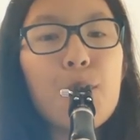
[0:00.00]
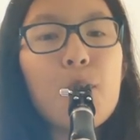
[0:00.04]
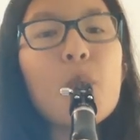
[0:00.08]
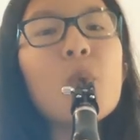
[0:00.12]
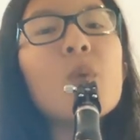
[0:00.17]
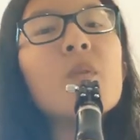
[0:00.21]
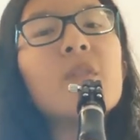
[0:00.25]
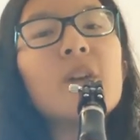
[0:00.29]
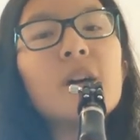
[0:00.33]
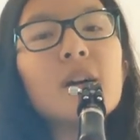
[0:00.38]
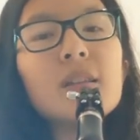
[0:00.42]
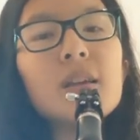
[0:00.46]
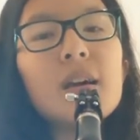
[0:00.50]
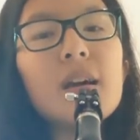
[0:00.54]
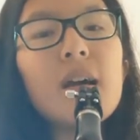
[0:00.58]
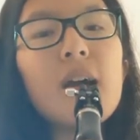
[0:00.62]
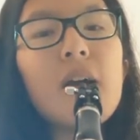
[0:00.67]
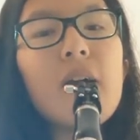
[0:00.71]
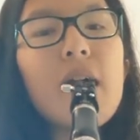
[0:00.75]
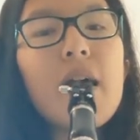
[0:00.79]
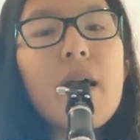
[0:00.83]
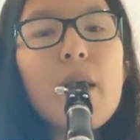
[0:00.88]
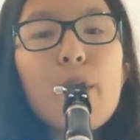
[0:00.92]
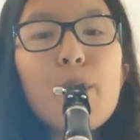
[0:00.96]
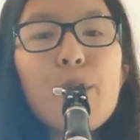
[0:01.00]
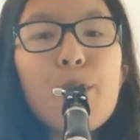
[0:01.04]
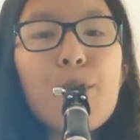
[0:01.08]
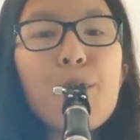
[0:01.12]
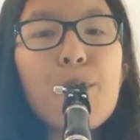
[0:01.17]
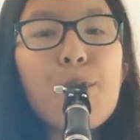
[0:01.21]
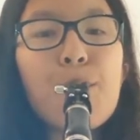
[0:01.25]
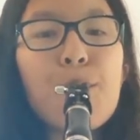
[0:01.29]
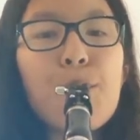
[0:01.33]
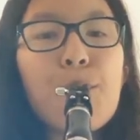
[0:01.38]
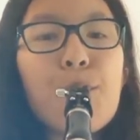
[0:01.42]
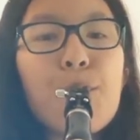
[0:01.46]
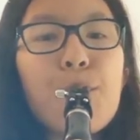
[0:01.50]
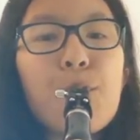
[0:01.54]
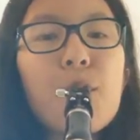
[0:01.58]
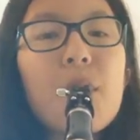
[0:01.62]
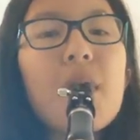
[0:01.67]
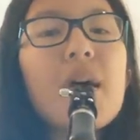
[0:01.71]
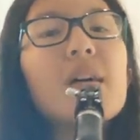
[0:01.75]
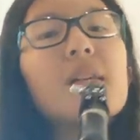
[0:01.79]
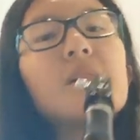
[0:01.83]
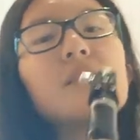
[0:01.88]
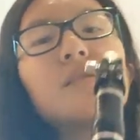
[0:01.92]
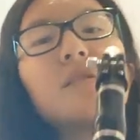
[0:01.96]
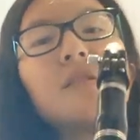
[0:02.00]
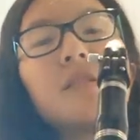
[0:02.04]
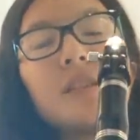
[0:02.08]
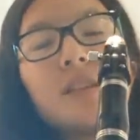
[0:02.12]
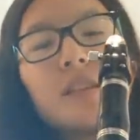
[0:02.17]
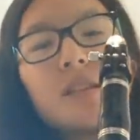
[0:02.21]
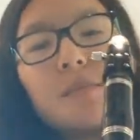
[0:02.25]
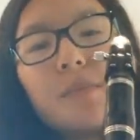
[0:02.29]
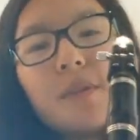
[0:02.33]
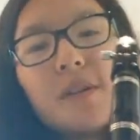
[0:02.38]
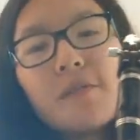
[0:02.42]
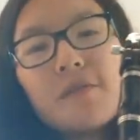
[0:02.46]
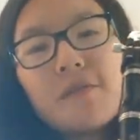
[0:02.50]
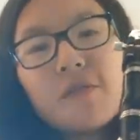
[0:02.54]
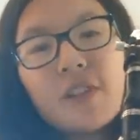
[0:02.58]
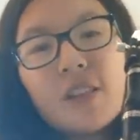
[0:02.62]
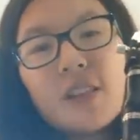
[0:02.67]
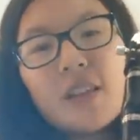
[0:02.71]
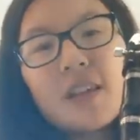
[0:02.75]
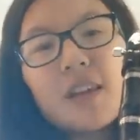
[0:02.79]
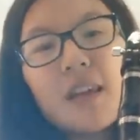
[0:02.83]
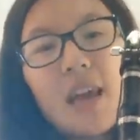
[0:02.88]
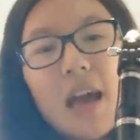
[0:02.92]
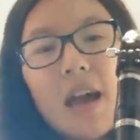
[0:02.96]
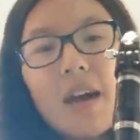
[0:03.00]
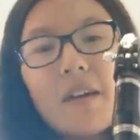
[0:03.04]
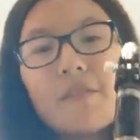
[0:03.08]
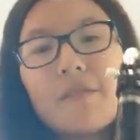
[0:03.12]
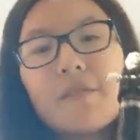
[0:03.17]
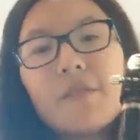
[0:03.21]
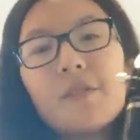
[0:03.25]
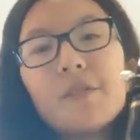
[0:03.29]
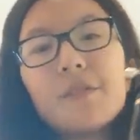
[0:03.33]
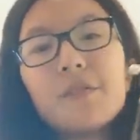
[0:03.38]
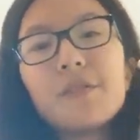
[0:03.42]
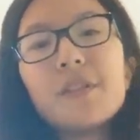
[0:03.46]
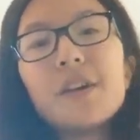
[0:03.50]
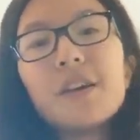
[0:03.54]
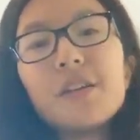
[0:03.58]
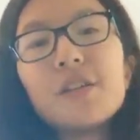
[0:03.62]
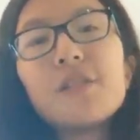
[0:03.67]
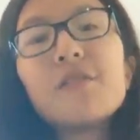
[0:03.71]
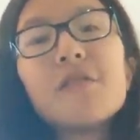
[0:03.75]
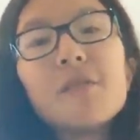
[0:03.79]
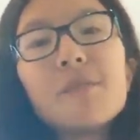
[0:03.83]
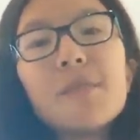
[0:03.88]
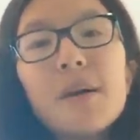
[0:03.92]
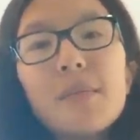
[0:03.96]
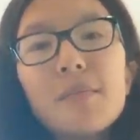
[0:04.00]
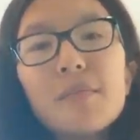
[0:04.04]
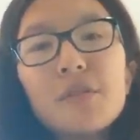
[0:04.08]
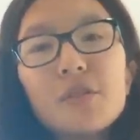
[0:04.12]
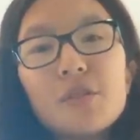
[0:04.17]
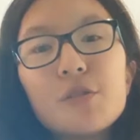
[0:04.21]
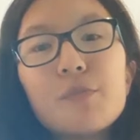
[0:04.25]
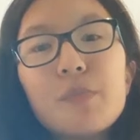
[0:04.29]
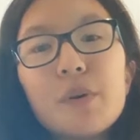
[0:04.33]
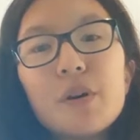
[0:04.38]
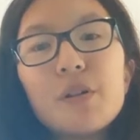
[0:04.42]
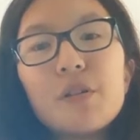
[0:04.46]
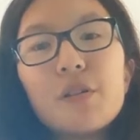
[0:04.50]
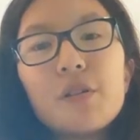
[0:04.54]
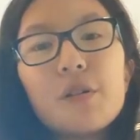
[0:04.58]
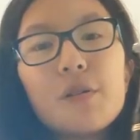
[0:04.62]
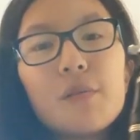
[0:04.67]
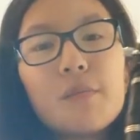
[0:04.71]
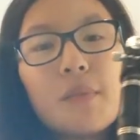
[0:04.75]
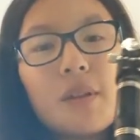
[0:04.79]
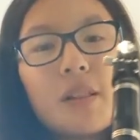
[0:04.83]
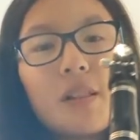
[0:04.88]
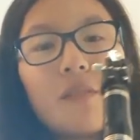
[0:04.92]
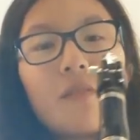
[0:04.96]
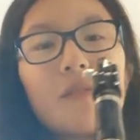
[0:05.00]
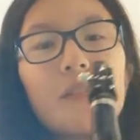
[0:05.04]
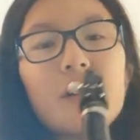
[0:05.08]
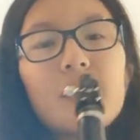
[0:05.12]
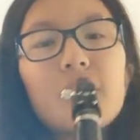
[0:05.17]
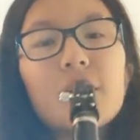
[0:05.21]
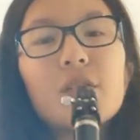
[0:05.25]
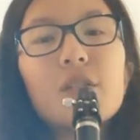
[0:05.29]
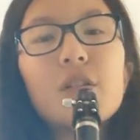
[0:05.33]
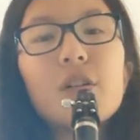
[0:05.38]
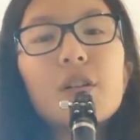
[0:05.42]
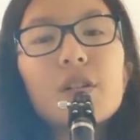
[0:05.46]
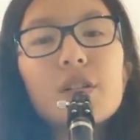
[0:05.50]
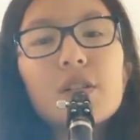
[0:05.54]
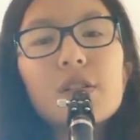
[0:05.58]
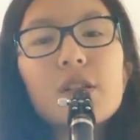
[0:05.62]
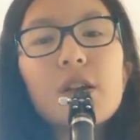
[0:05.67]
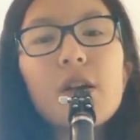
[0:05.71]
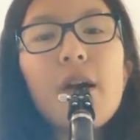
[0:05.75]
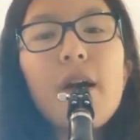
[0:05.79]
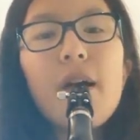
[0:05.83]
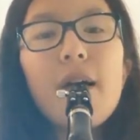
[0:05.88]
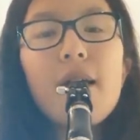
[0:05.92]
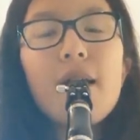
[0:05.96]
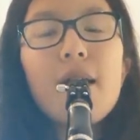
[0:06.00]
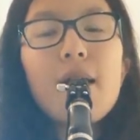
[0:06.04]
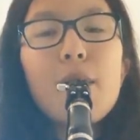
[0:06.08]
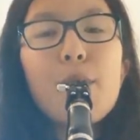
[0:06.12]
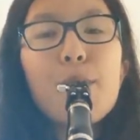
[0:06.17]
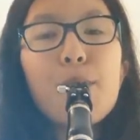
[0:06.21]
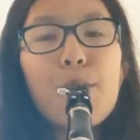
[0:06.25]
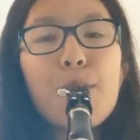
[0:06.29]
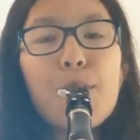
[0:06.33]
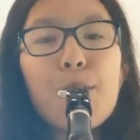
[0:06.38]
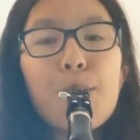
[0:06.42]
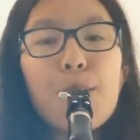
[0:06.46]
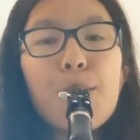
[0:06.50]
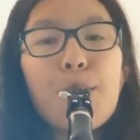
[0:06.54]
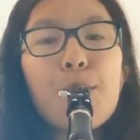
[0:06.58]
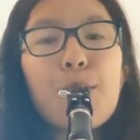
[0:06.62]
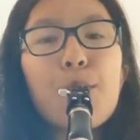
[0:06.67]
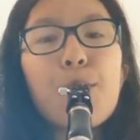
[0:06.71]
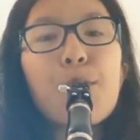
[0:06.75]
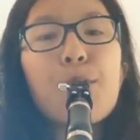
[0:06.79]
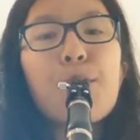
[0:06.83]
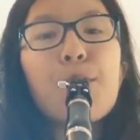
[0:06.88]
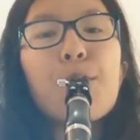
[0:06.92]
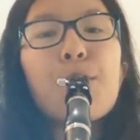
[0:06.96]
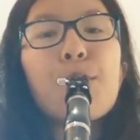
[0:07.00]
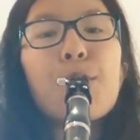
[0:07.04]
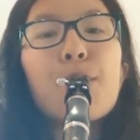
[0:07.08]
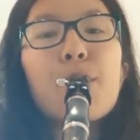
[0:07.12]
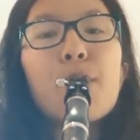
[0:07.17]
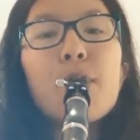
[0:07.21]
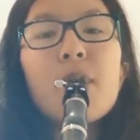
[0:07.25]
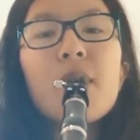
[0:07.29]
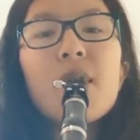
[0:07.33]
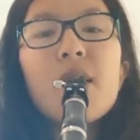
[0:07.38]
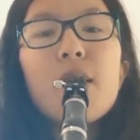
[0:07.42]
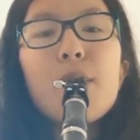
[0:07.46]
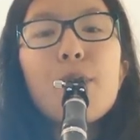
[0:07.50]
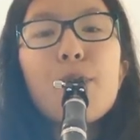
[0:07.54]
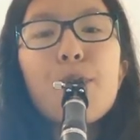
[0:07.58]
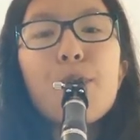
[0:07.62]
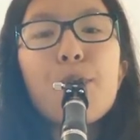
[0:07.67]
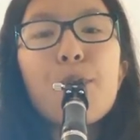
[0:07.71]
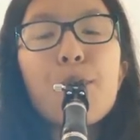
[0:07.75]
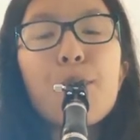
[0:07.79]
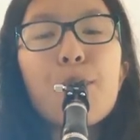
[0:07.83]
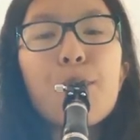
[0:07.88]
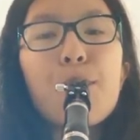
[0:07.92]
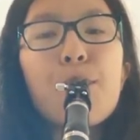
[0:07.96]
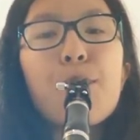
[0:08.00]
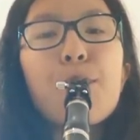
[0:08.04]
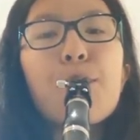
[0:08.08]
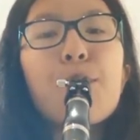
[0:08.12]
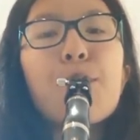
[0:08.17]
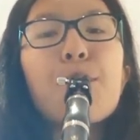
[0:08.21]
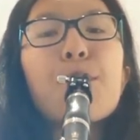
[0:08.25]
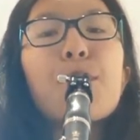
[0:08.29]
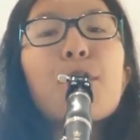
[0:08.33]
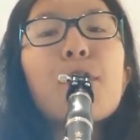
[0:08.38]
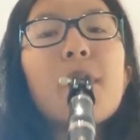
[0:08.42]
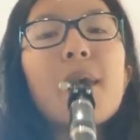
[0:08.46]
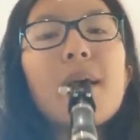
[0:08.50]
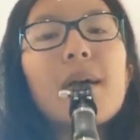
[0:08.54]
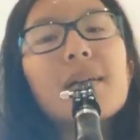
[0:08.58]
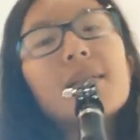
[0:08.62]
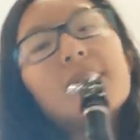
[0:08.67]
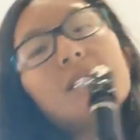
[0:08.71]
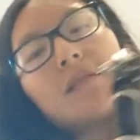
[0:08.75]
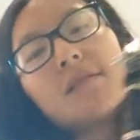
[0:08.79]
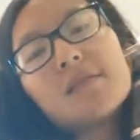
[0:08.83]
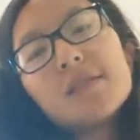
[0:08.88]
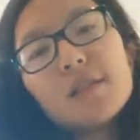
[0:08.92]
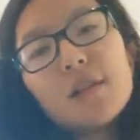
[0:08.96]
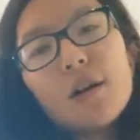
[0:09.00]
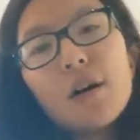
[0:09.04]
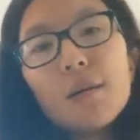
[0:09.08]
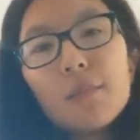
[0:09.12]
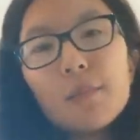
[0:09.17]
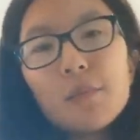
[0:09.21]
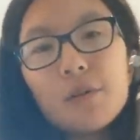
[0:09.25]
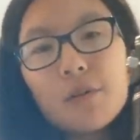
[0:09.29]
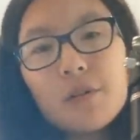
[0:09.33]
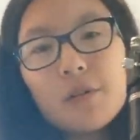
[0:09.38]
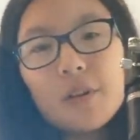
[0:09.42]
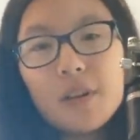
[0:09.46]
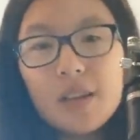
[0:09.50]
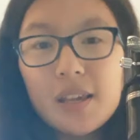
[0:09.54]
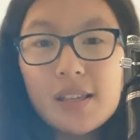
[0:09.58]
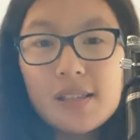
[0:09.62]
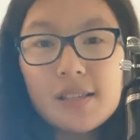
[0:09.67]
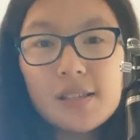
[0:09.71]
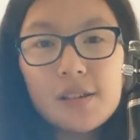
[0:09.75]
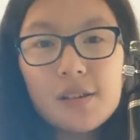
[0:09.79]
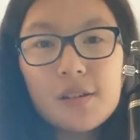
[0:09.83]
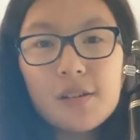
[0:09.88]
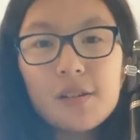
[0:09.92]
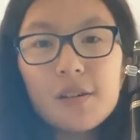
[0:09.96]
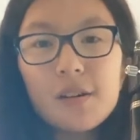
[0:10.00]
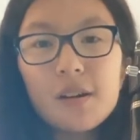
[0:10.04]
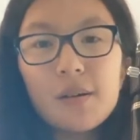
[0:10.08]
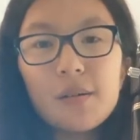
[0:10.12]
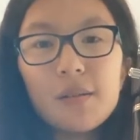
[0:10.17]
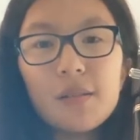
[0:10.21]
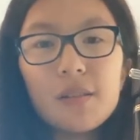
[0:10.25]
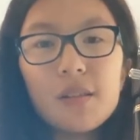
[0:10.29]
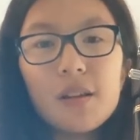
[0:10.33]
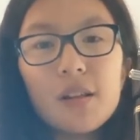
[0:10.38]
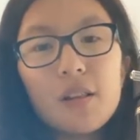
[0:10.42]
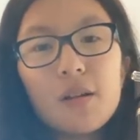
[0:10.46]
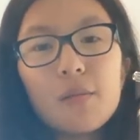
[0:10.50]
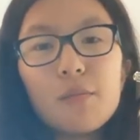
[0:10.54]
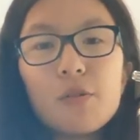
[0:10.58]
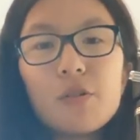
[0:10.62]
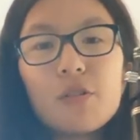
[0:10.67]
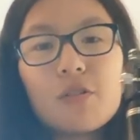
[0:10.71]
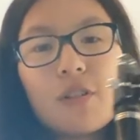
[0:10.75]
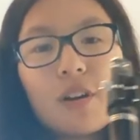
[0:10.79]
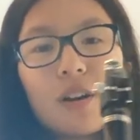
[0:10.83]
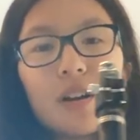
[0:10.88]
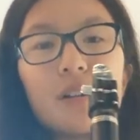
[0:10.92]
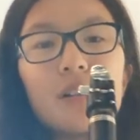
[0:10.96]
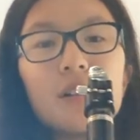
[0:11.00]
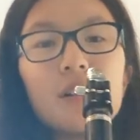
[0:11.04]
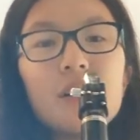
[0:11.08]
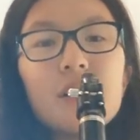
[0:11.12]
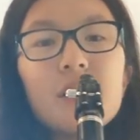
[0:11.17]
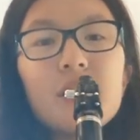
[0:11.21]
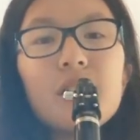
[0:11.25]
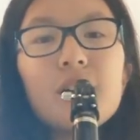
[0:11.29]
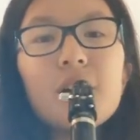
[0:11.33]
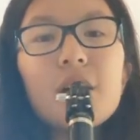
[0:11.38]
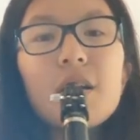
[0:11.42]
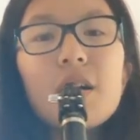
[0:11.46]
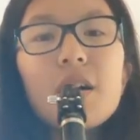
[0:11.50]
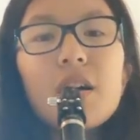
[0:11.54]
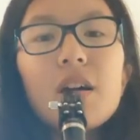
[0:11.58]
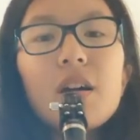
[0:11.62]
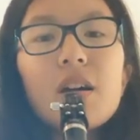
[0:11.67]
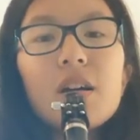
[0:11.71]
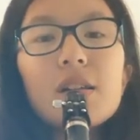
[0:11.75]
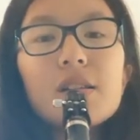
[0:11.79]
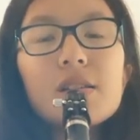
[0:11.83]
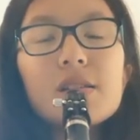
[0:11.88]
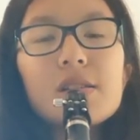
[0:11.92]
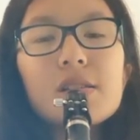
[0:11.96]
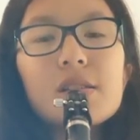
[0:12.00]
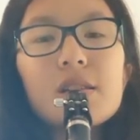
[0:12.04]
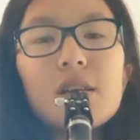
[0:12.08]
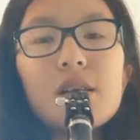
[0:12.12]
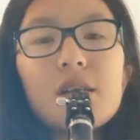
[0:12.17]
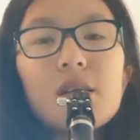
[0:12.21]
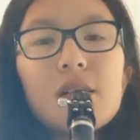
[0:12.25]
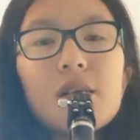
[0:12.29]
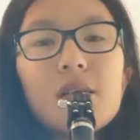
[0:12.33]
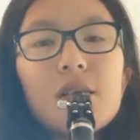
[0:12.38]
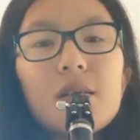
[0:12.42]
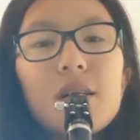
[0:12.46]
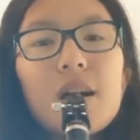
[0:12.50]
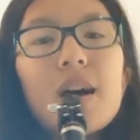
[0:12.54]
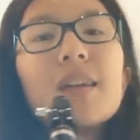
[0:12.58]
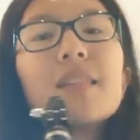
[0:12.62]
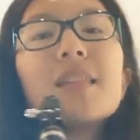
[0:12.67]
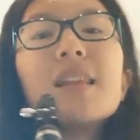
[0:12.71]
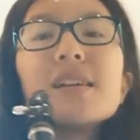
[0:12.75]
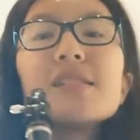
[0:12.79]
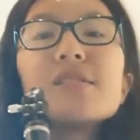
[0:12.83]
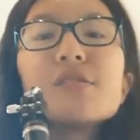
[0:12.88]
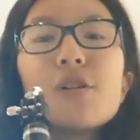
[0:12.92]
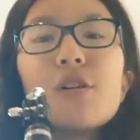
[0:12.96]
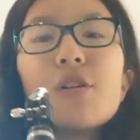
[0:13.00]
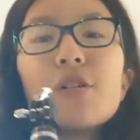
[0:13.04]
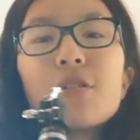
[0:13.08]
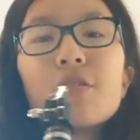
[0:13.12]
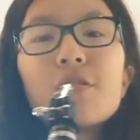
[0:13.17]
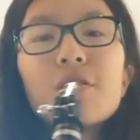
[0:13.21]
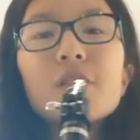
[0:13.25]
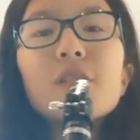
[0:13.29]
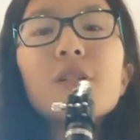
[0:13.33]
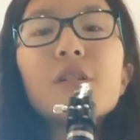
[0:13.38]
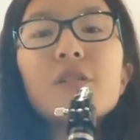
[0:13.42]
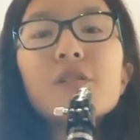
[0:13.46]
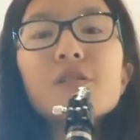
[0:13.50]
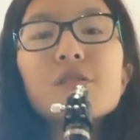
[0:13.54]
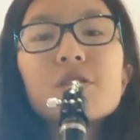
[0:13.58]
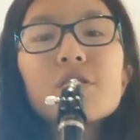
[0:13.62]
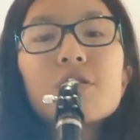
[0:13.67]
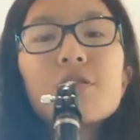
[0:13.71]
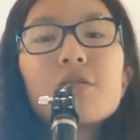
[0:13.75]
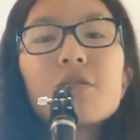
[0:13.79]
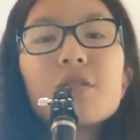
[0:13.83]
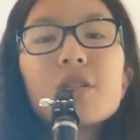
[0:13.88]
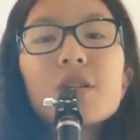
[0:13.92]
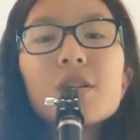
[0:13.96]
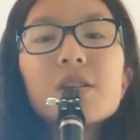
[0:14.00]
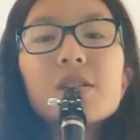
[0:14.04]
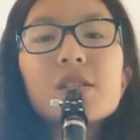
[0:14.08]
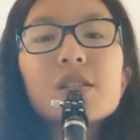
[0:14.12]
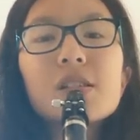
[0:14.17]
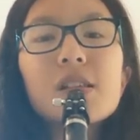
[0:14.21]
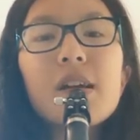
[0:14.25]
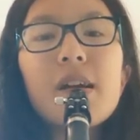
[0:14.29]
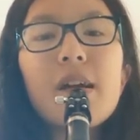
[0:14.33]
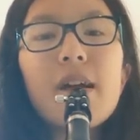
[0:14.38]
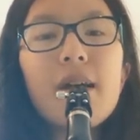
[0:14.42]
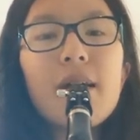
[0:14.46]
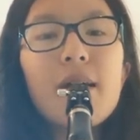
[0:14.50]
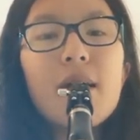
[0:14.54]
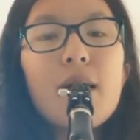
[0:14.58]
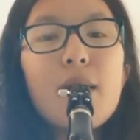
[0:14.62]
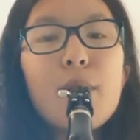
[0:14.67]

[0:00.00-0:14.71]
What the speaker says: We've had it. So you need to be really careful that you remember to put your middle finger down. So it's a lot more easier and a lot more quicker. So, and that's awkward also, because like,